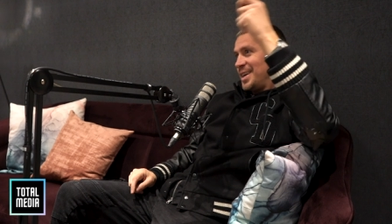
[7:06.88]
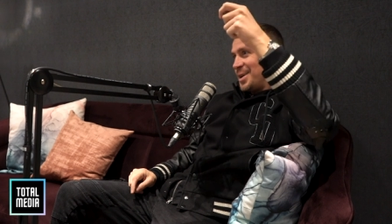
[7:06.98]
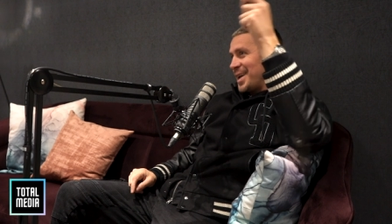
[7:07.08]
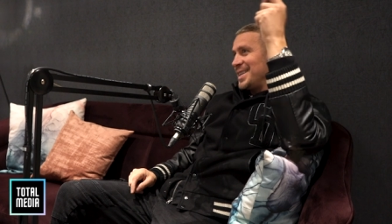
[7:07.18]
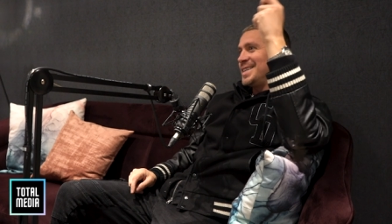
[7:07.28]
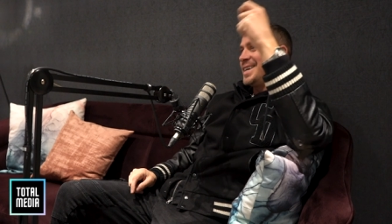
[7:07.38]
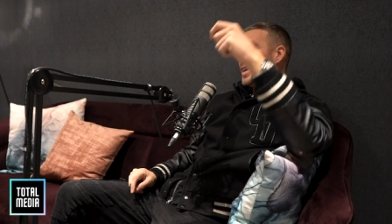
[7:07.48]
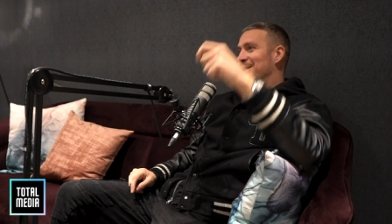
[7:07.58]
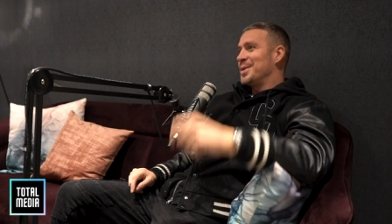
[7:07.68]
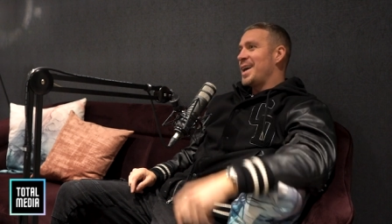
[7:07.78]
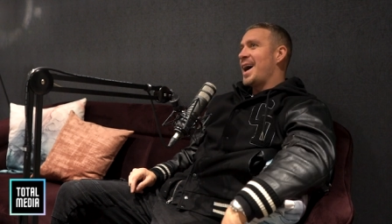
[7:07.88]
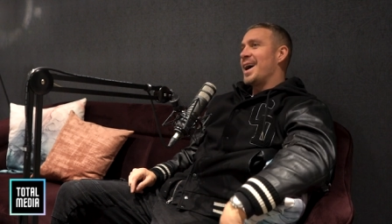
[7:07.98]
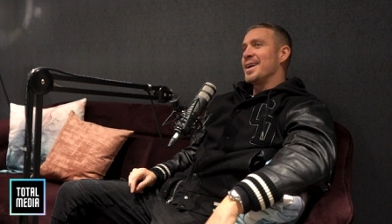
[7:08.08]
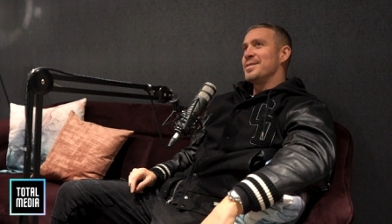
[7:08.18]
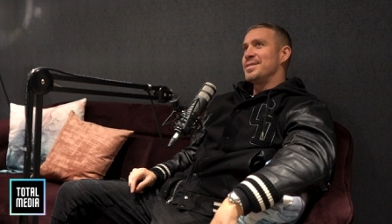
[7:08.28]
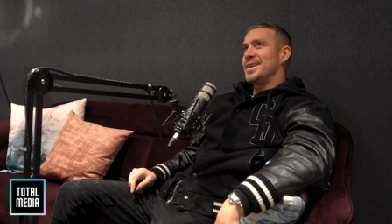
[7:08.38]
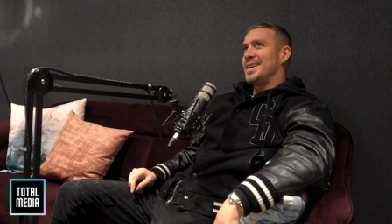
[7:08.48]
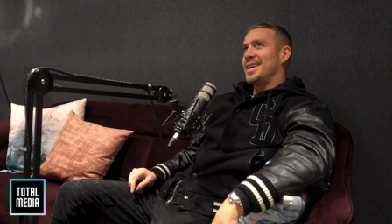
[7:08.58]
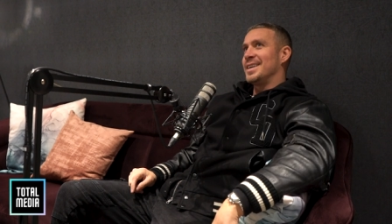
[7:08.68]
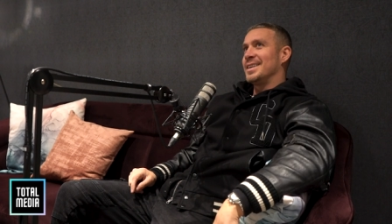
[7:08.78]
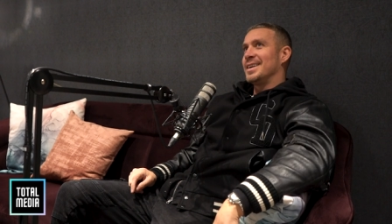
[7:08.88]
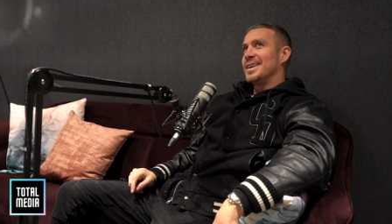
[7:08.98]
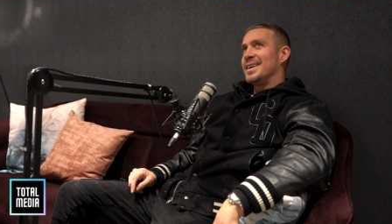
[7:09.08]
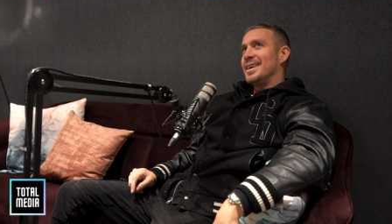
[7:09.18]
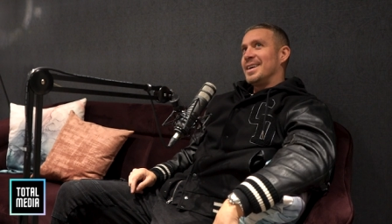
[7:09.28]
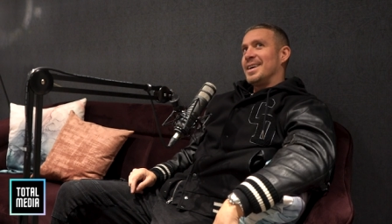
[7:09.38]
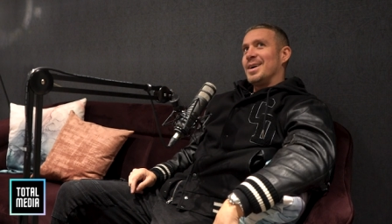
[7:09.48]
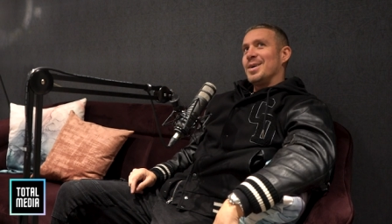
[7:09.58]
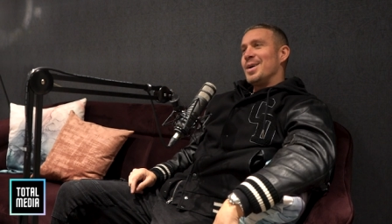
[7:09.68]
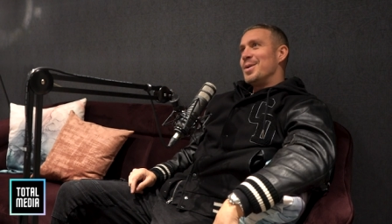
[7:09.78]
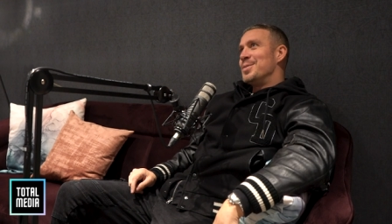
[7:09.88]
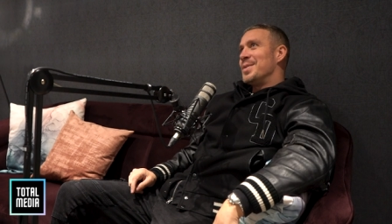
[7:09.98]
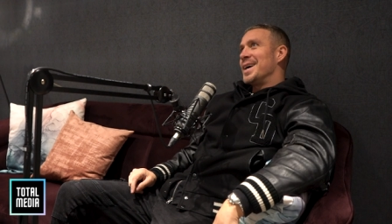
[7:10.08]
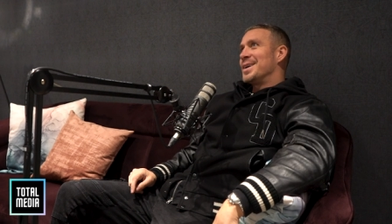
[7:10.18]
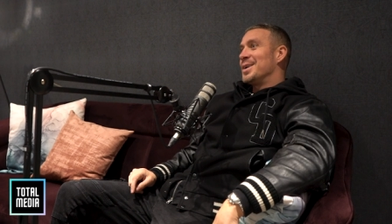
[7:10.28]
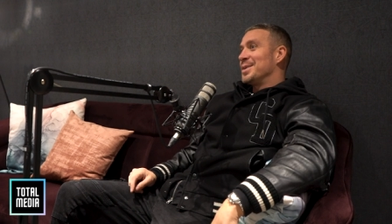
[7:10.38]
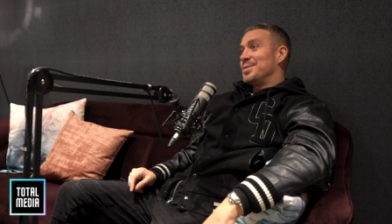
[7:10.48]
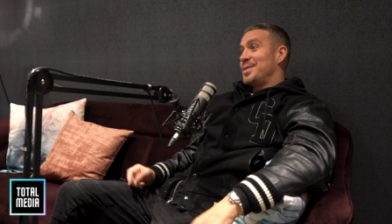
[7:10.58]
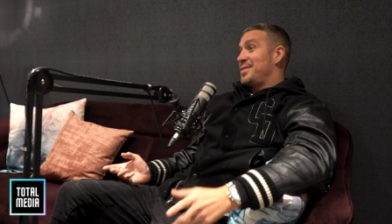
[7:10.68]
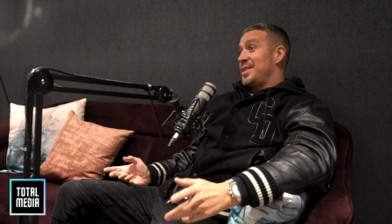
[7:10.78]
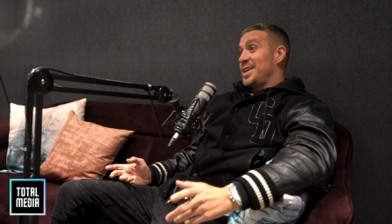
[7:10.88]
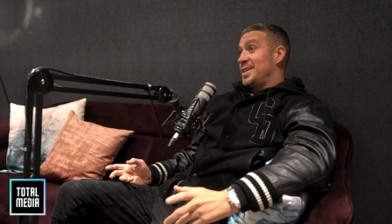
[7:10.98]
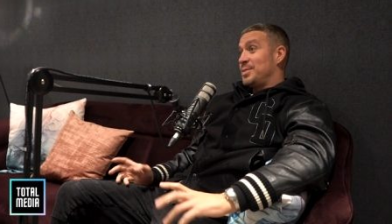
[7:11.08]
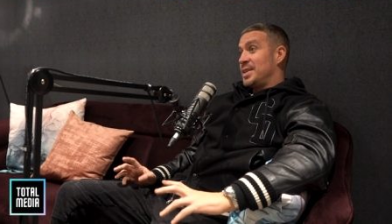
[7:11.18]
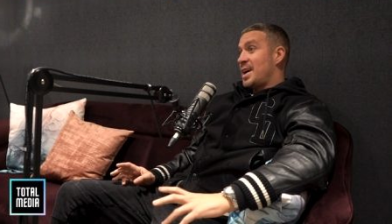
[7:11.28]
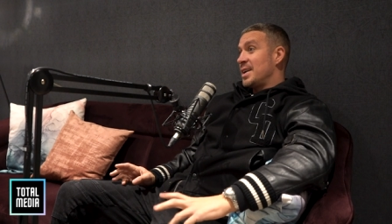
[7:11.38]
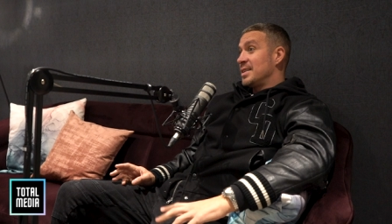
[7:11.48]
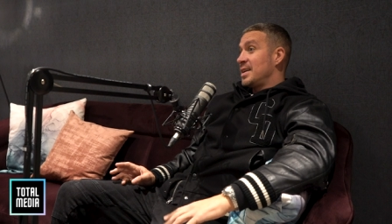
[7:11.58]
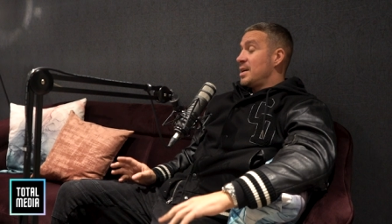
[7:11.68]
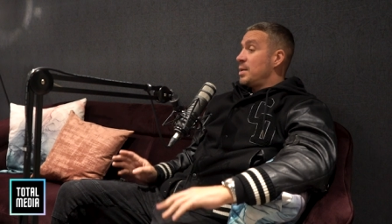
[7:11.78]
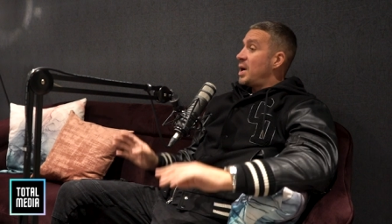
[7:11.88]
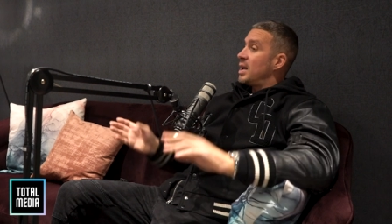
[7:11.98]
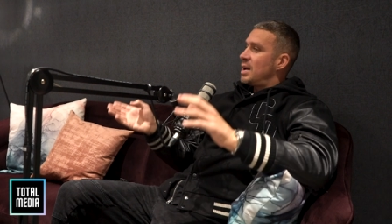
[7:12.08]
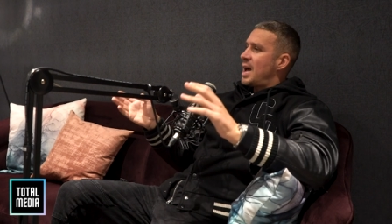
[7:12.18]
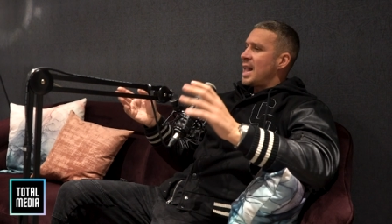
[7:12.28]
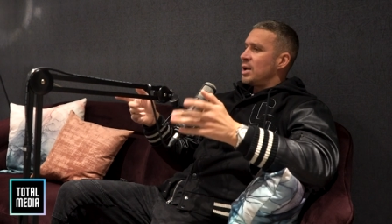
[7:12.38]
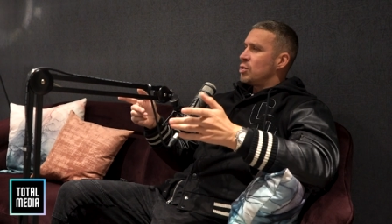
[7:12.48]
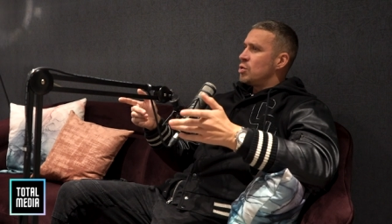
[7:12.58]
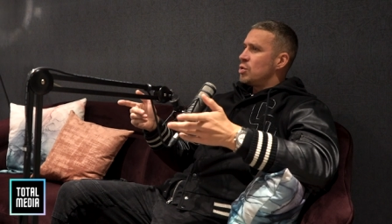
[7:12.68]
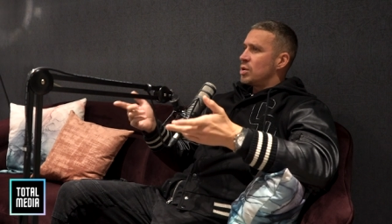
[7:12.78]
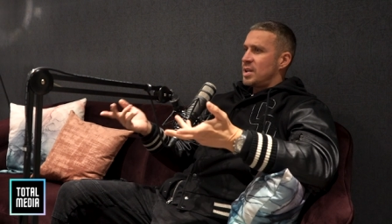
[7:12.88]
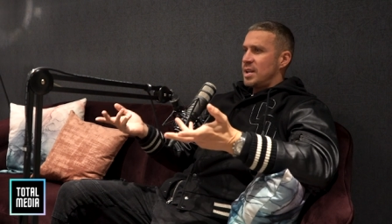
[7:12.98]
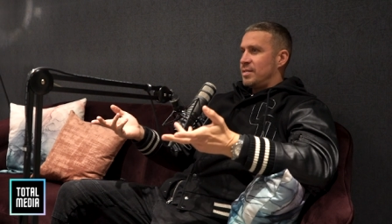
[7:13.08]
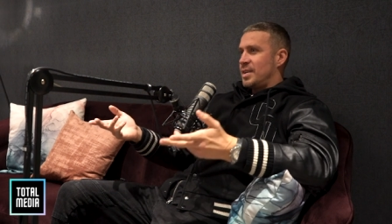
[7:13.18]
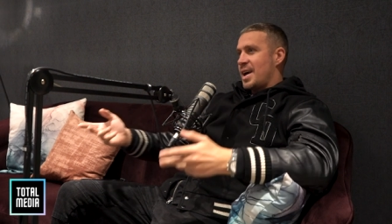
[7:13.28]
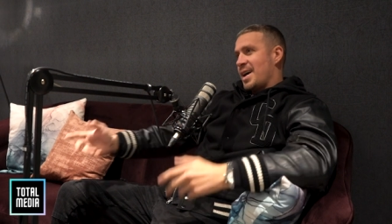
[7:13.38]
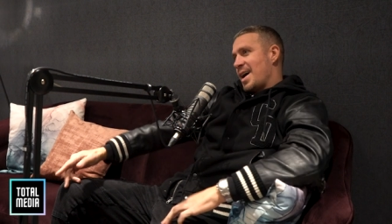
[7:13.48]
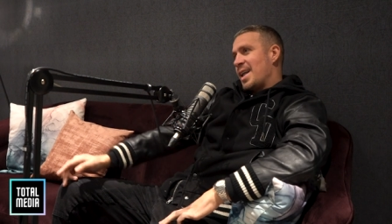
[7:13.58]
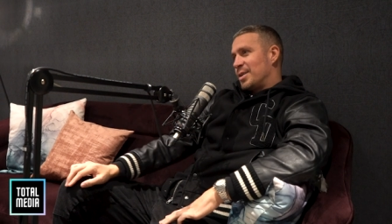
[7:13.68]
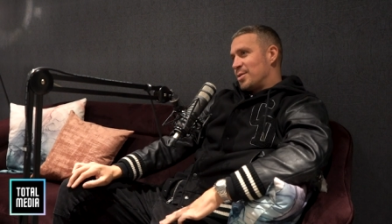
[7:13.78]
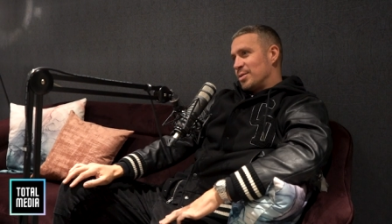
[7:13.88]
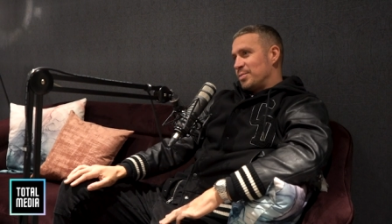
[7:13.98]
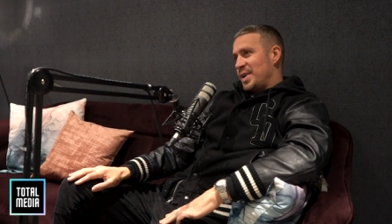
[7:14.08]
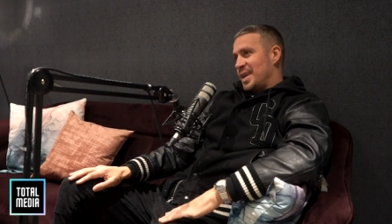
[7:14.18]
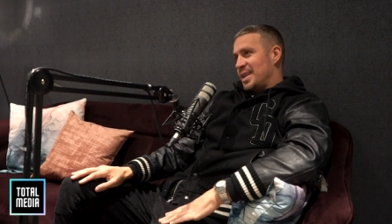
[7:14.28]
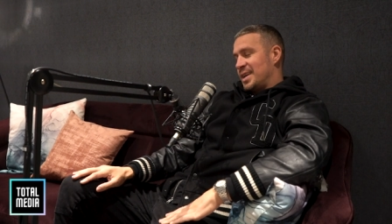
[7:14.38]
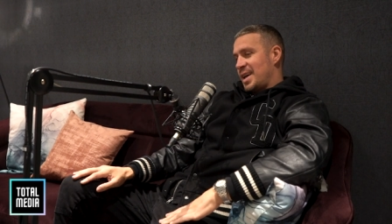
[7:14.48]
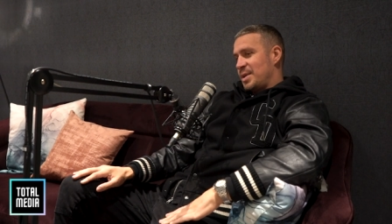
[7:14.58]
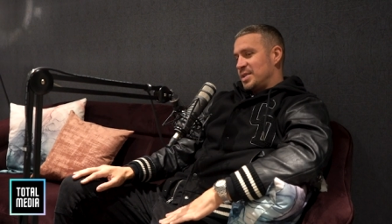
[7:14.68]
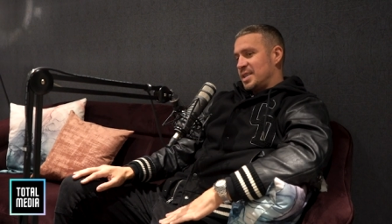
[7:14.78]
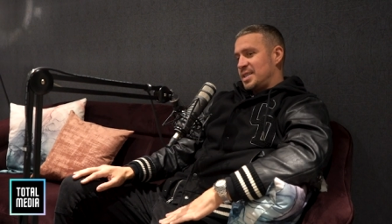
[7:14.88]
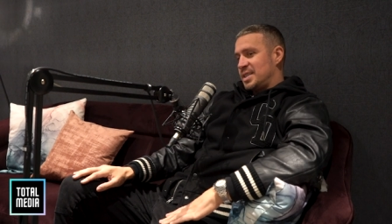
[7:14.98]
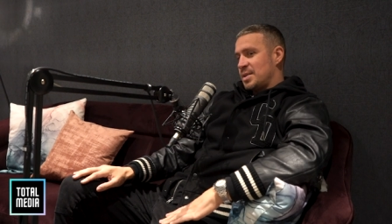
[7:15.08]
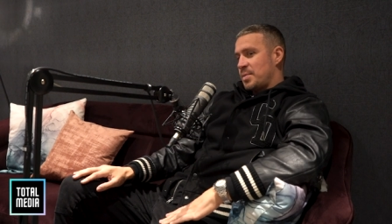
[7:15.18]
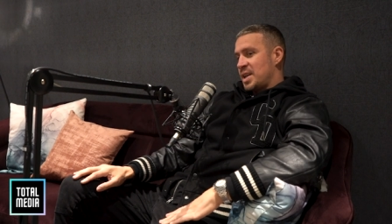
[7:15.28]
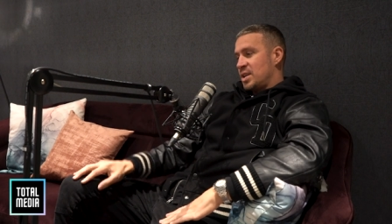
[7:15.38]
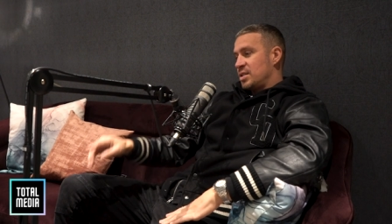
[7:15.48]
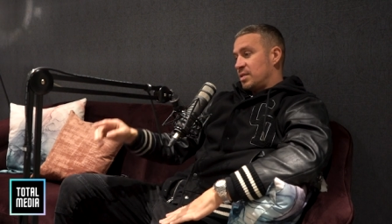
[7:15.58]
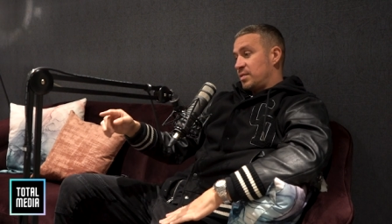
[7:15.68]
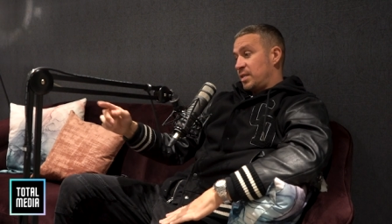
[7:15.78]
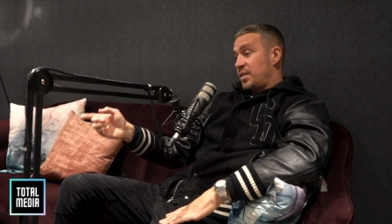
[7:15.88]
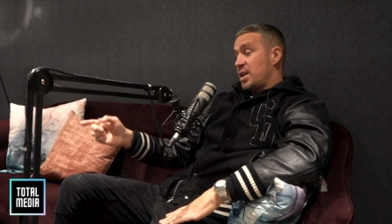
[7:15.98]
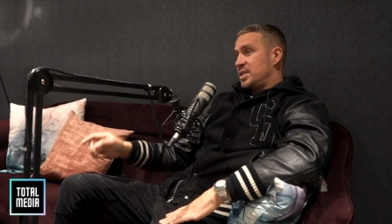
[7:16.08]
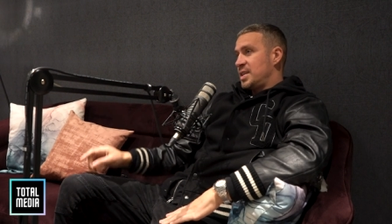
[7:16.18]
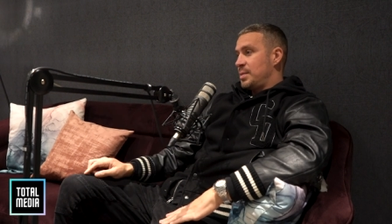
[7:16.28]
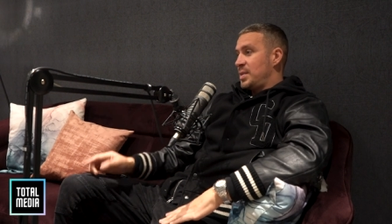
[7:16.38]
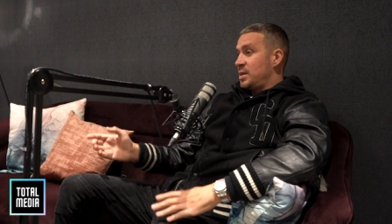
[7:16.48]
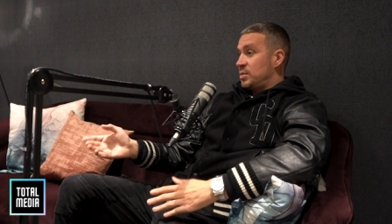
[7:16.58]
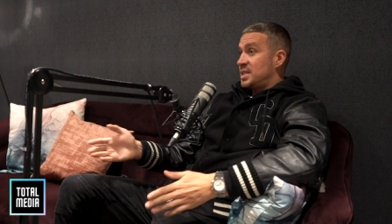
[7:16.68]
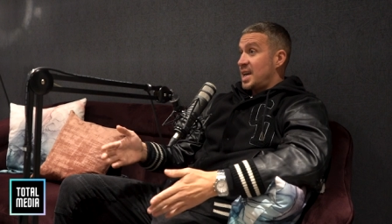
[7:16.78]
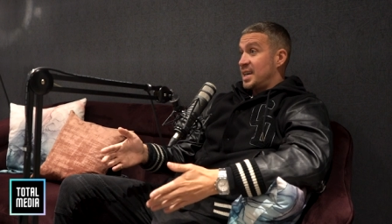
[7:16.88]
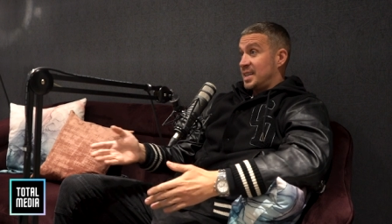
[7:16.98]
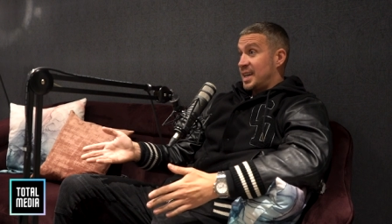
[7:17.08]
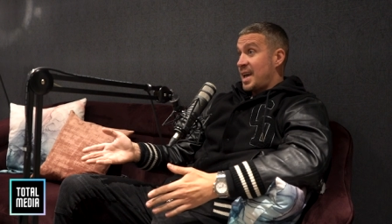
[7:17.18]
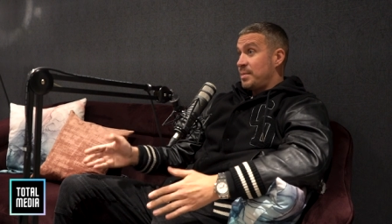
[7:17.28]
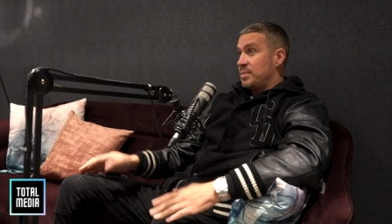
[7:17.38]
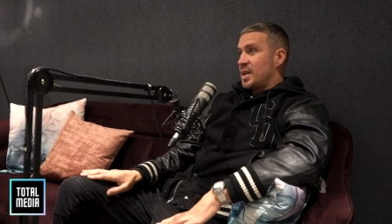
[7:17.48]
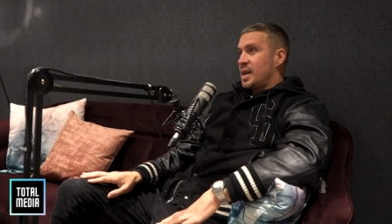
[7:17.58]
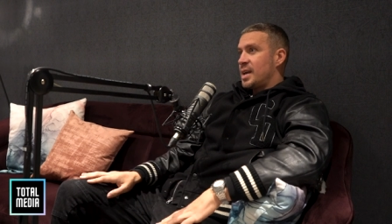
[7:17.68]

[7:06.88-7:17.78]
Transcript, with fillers: U N T and all that, and I'm thinking oh my God, we're finished, we're done. But Alan Cork, I don't know if you know uh, Alan Cork, big in the game. He was assistant manager for the first team. He was taking the game.